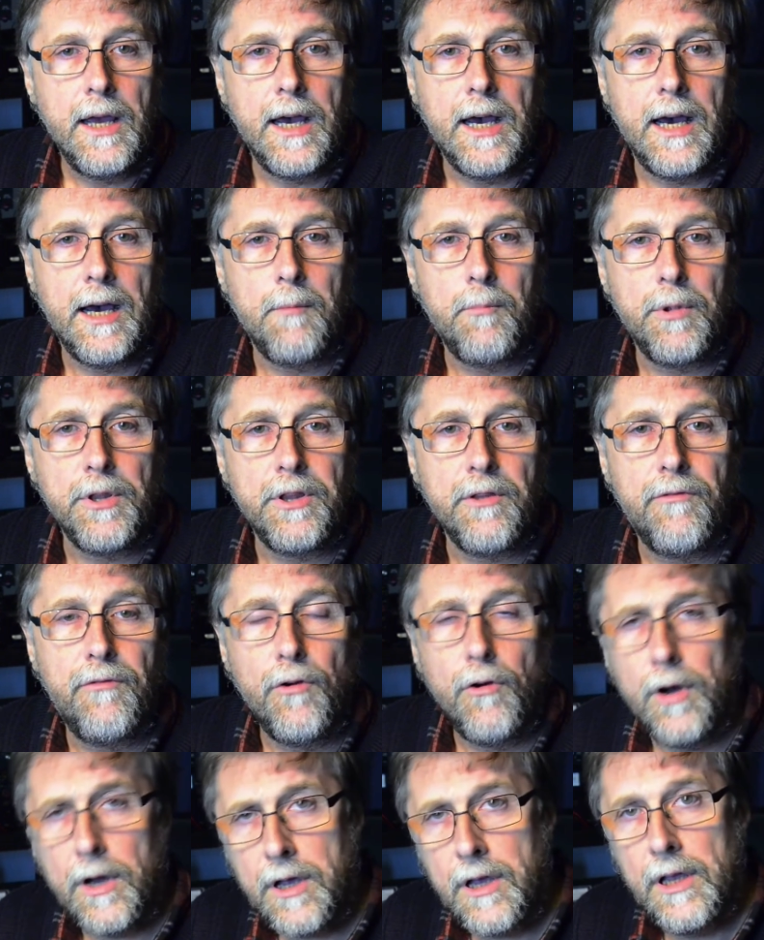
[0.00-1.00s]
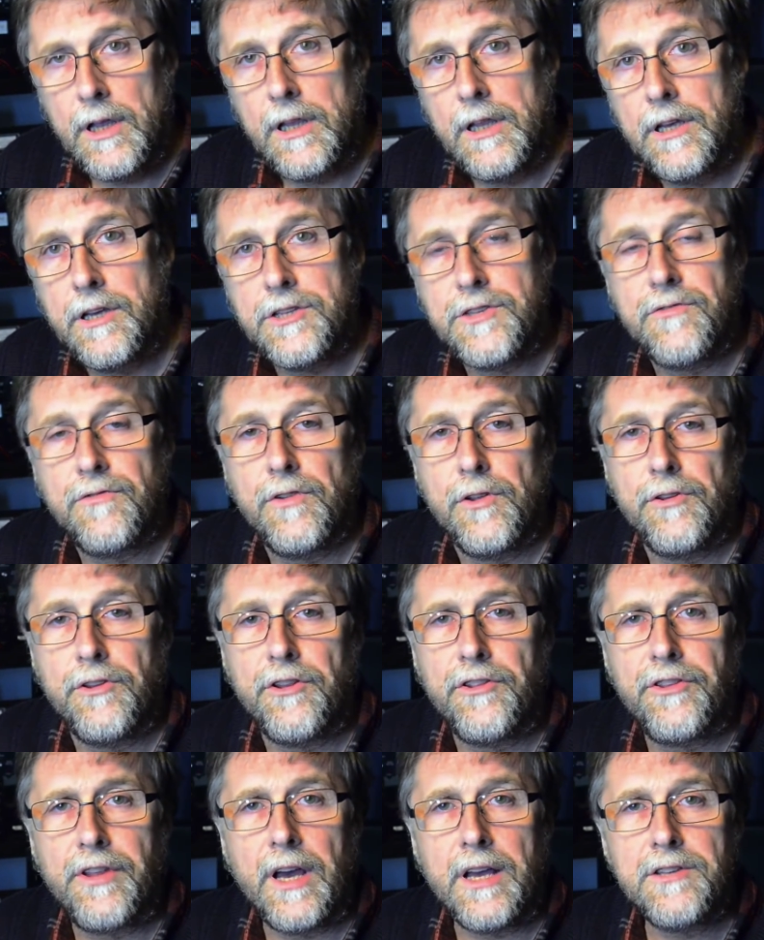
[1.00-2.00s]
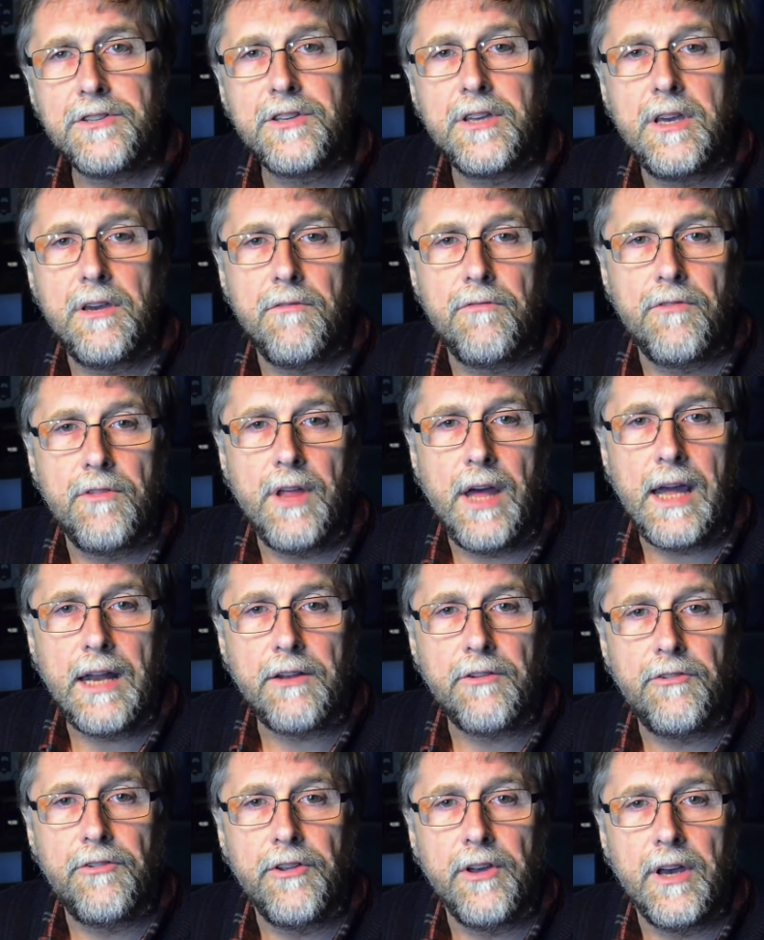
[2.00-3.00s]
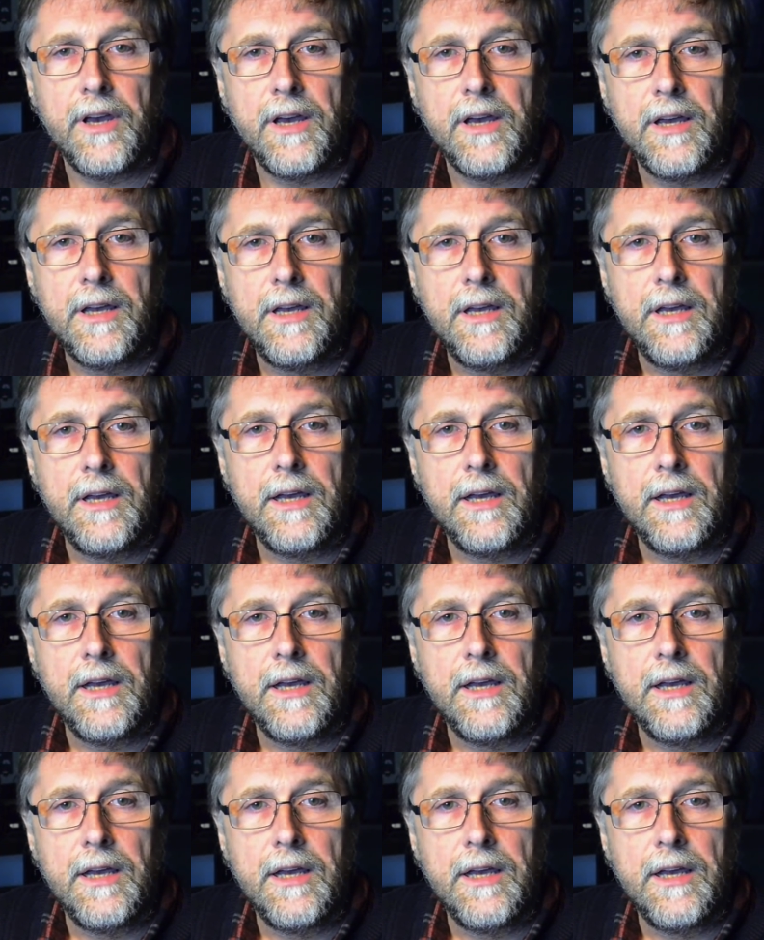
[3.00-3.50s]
Uh, but the four kilohertz filter does give that uh,